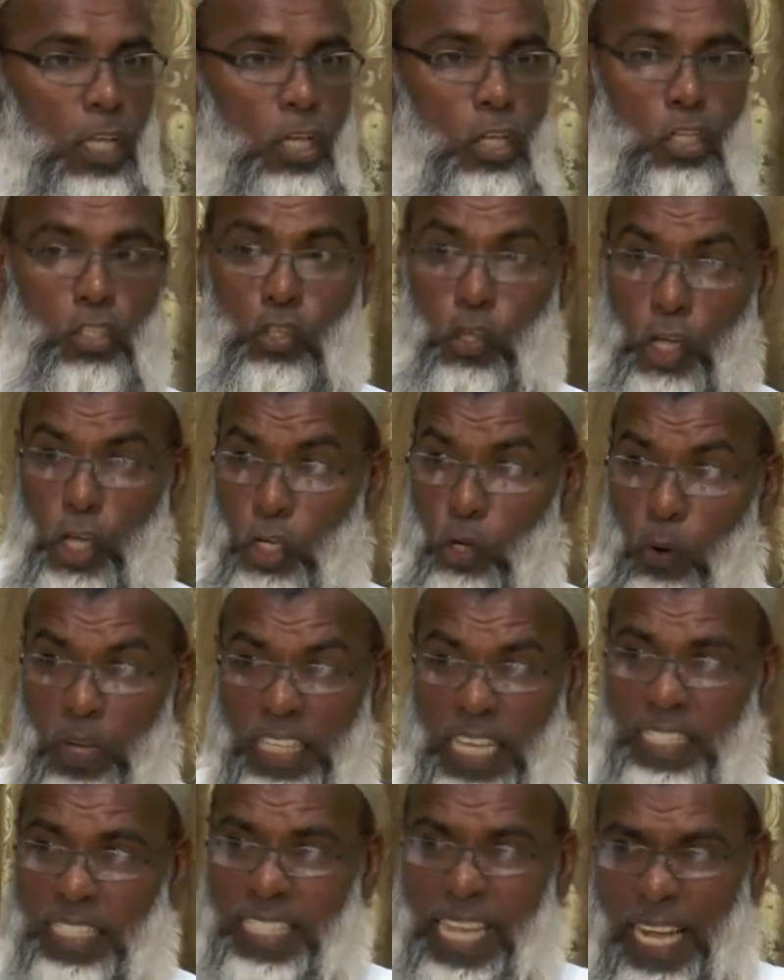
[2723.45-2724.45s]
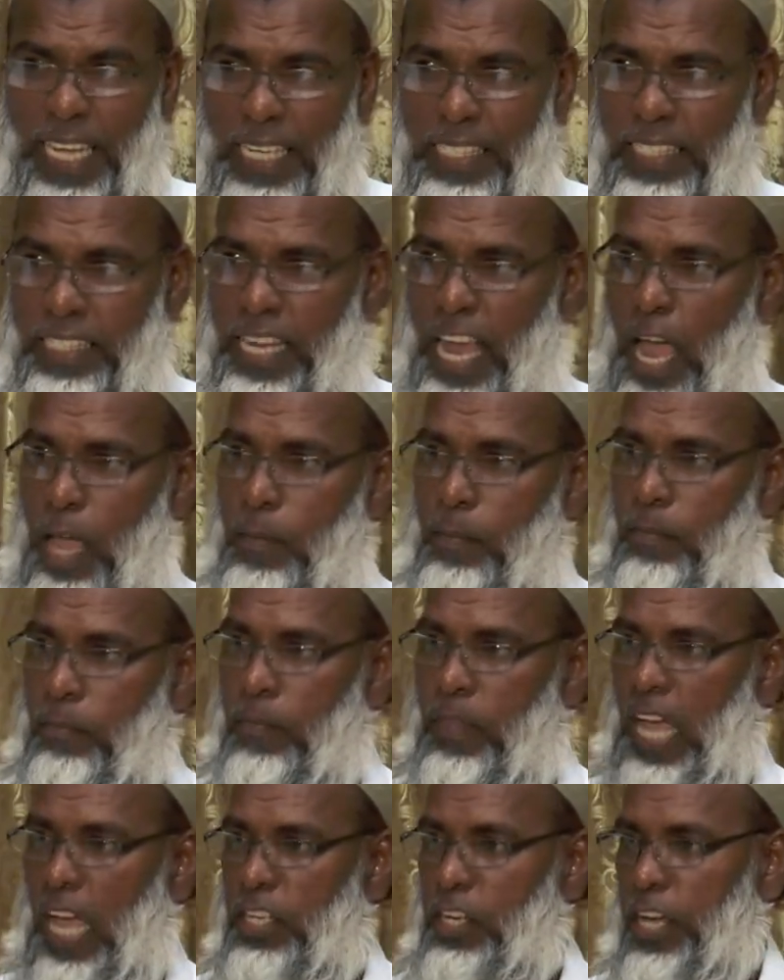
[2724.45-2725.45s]
So you do it a second time
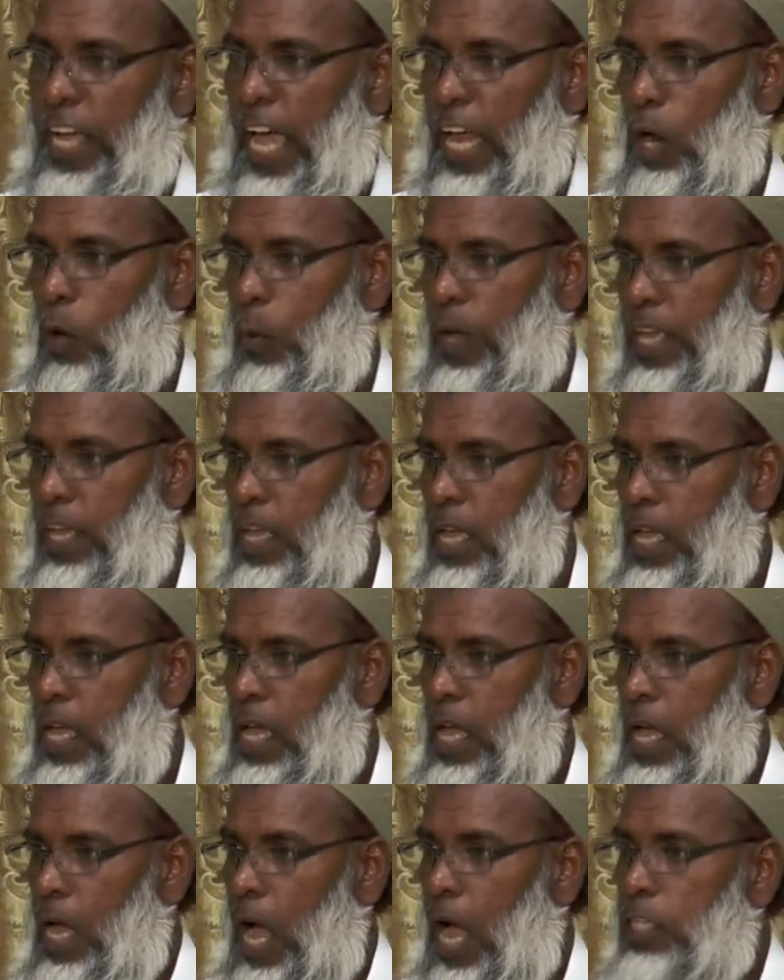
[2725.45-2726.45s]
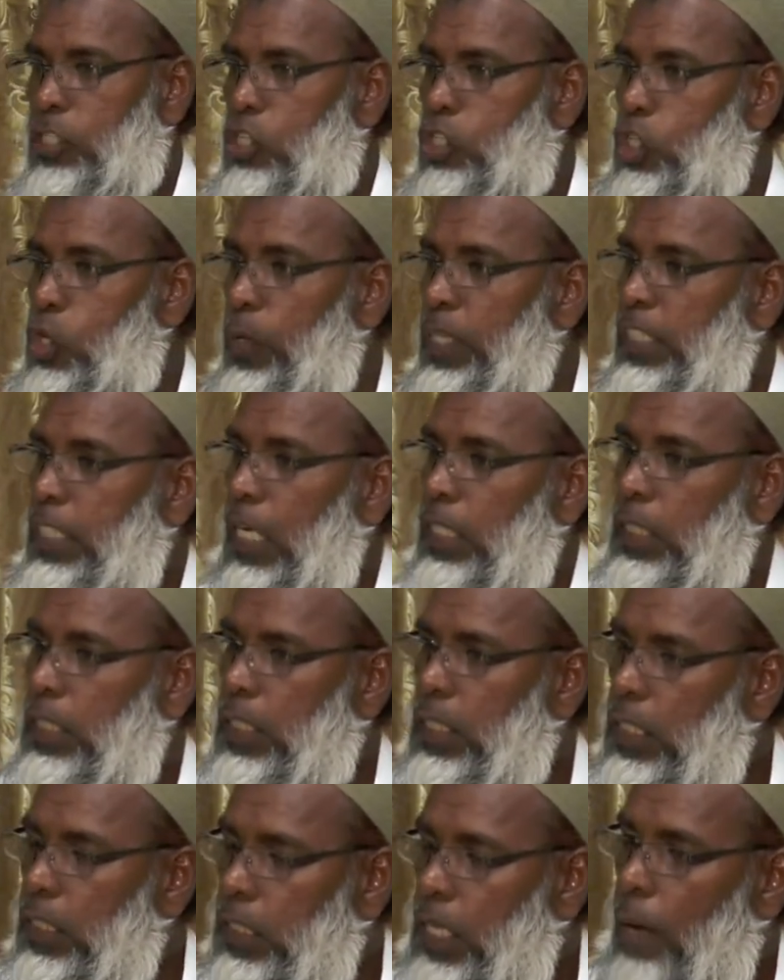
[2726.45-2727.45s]
and you get away. And you do it a
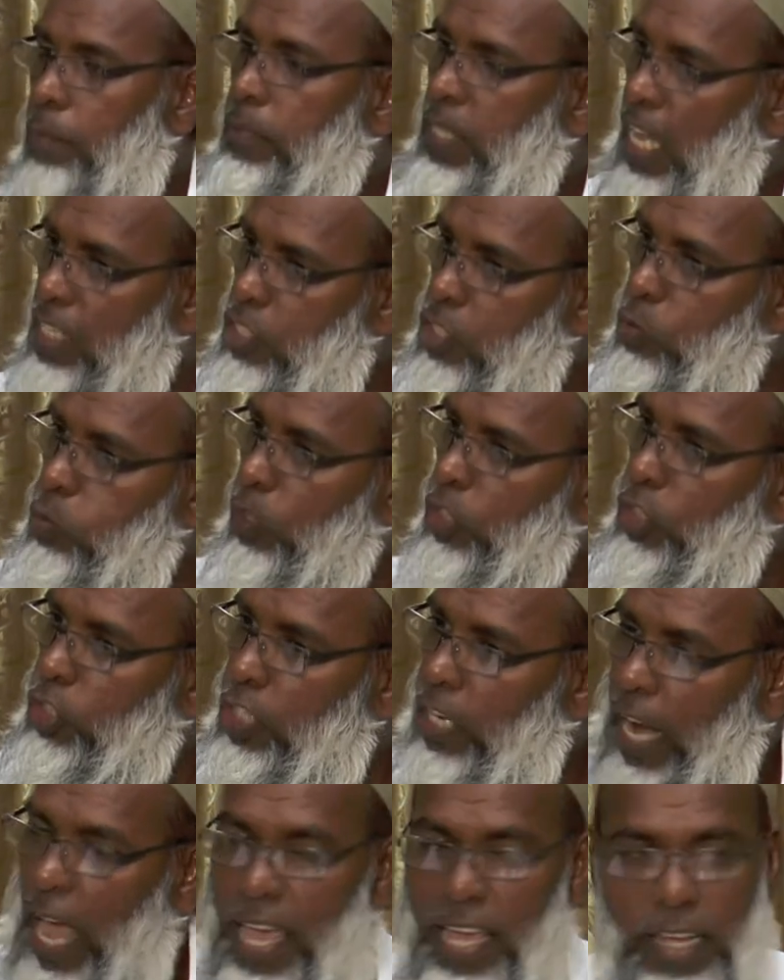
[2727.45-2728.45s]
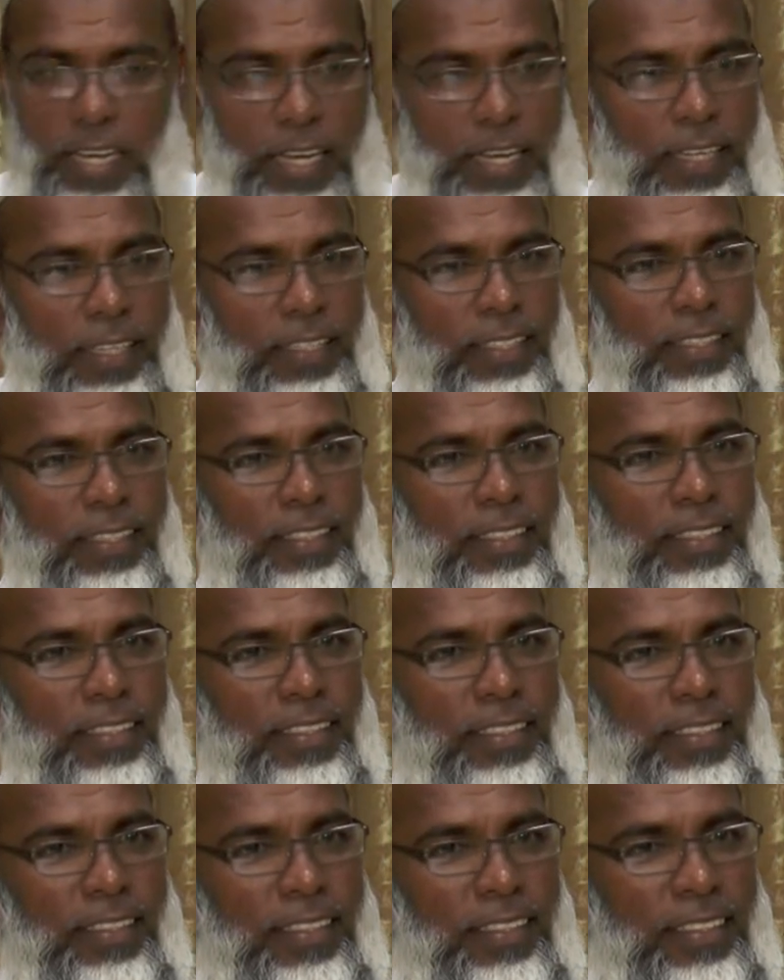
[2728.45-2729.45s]
third time. That's what you like?
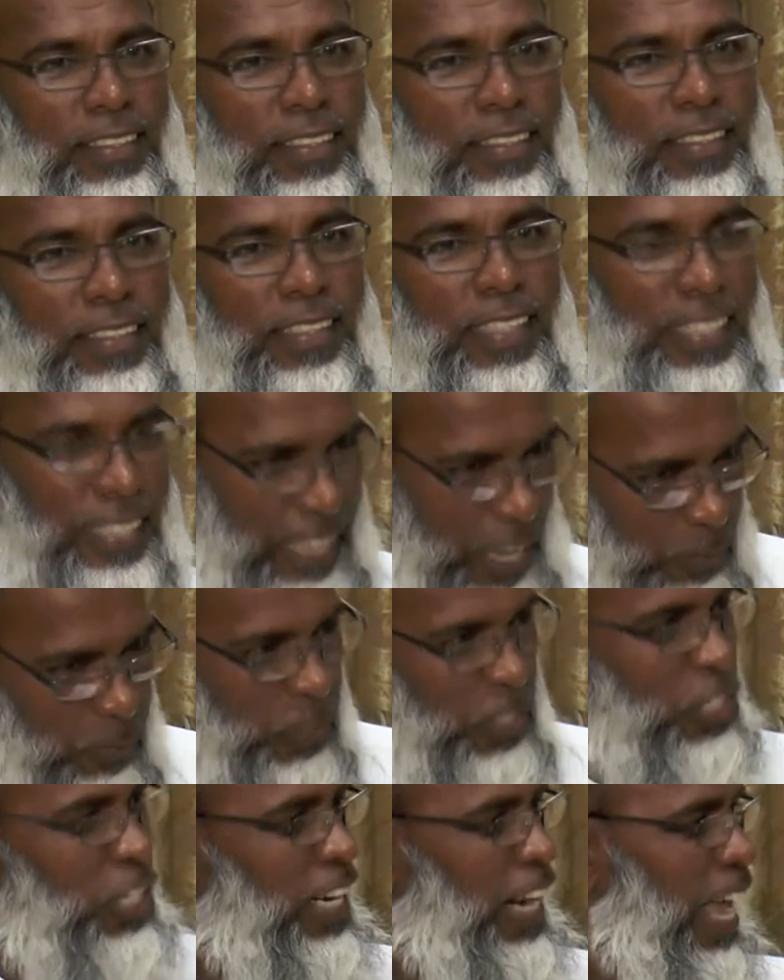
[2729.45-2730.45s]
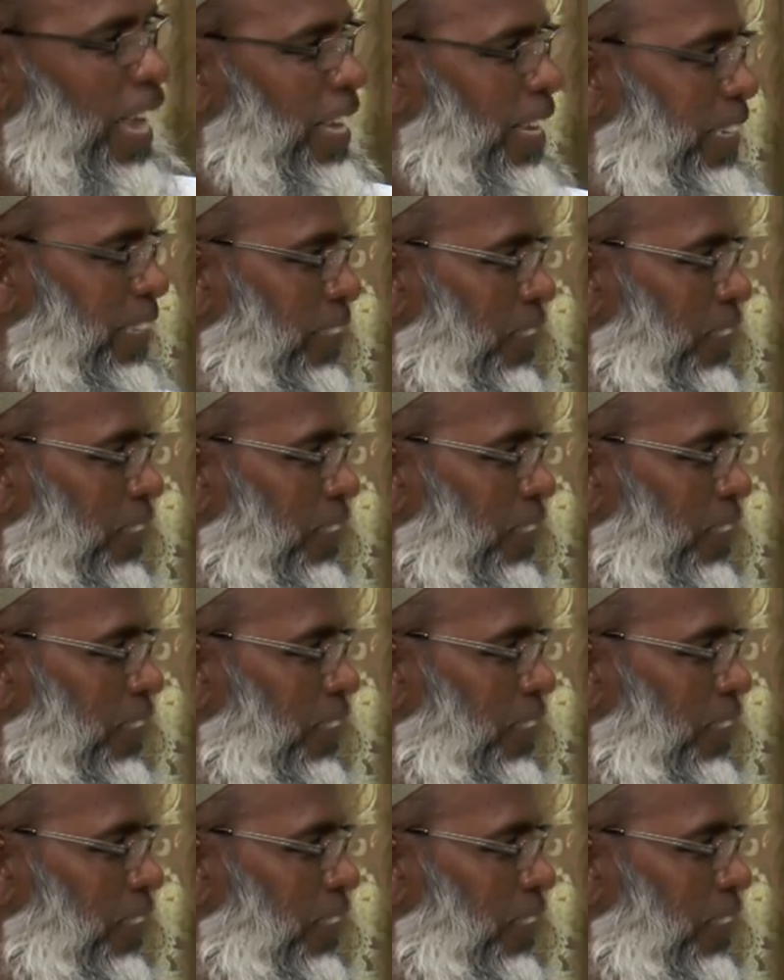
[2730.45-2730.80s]
Is that what you like?